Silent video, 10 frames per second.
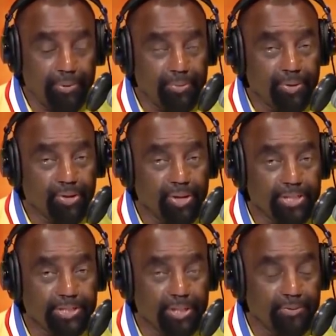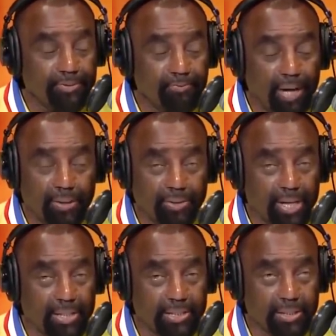And people are crazy enough to
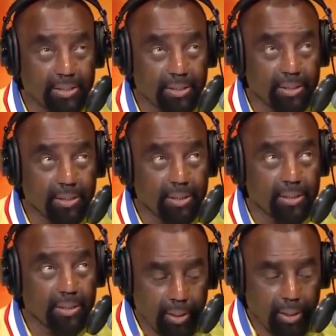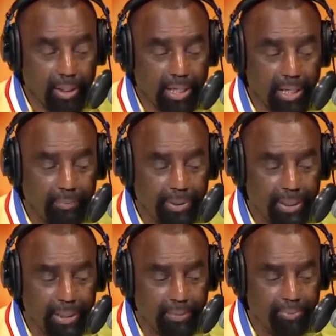follow that.
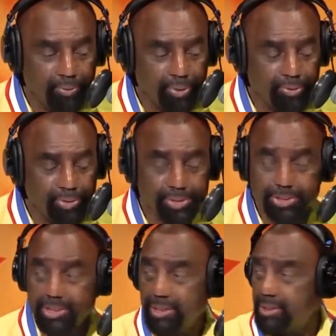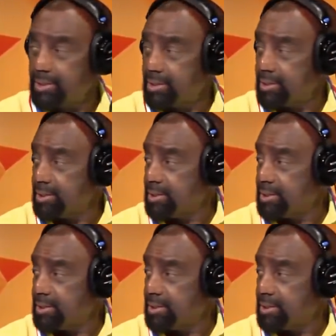Accompanying, what were you saying?